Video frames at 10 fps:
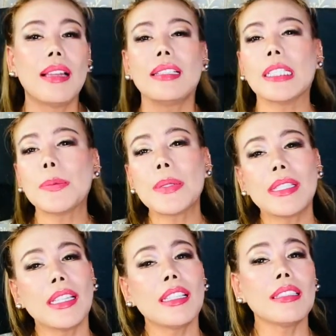
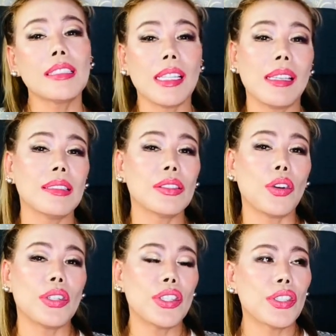Lipstick, tint,
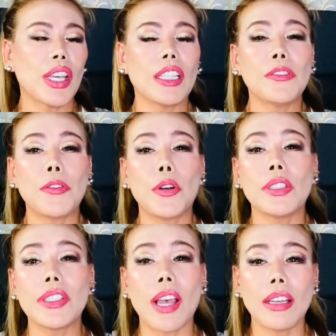or stain
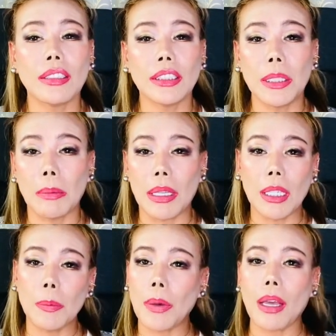falls under the
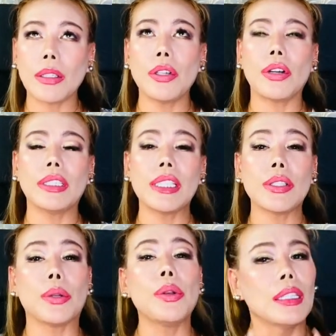makeup category,
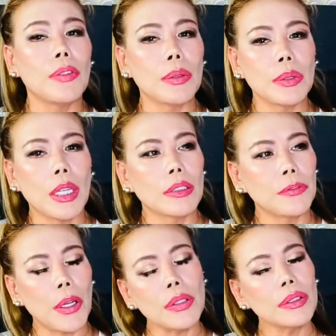so even without
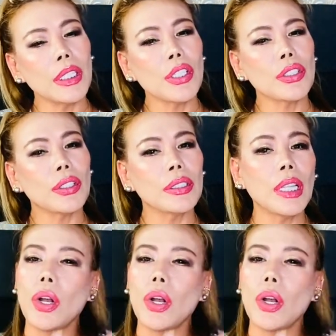foundation,